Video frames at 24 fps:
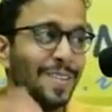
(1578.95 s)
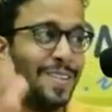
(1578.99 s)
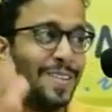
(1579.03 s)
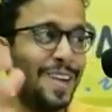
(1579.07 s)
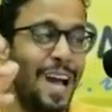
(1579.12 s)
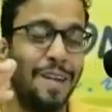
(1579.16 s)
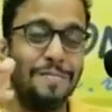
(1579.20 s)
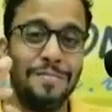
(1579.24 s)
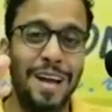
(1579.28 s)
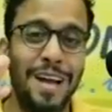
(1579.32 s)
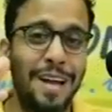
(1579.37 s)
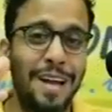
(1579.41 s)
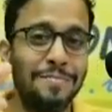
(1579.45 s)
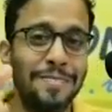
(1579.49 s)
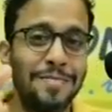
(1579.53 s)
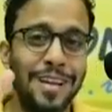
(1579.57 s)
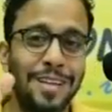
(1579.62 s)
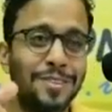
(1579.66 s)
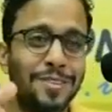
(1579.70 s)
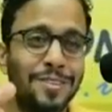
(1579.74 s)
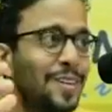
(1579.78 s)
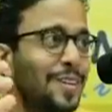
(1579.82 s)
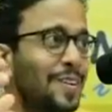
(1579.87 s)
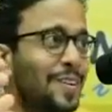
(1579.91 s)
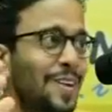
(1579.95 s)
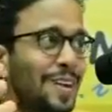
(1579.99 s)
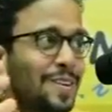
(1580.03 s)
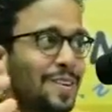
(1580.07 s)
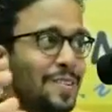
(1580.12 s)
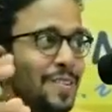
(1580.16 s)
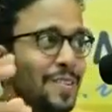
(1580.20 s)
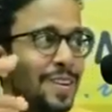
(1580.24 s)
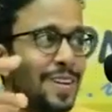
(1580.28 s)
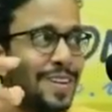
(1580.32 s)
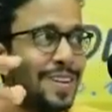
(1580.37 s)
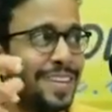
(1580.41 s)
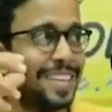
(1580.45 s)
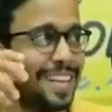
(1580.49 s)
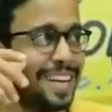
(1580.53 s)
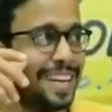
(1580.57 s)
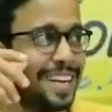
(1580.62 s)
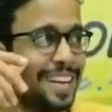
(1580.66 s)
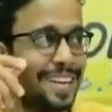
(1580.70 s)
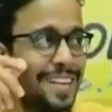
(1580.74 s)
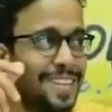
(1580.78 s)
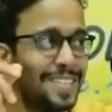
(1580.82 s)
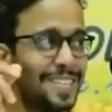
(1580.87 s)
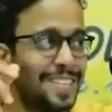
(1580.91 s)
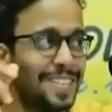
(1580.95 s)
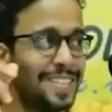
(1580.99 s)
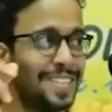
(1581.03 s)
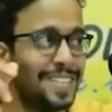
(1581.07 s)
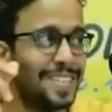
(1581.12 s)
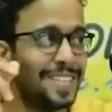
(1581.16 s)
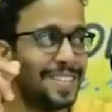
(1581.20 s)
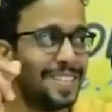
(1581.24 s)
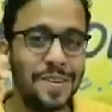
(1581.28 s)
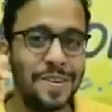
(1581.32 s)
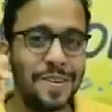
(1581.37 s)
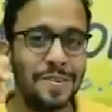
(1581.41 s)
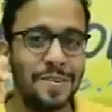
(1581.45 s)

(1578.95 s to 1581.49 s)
I'm actually trying to learn and understand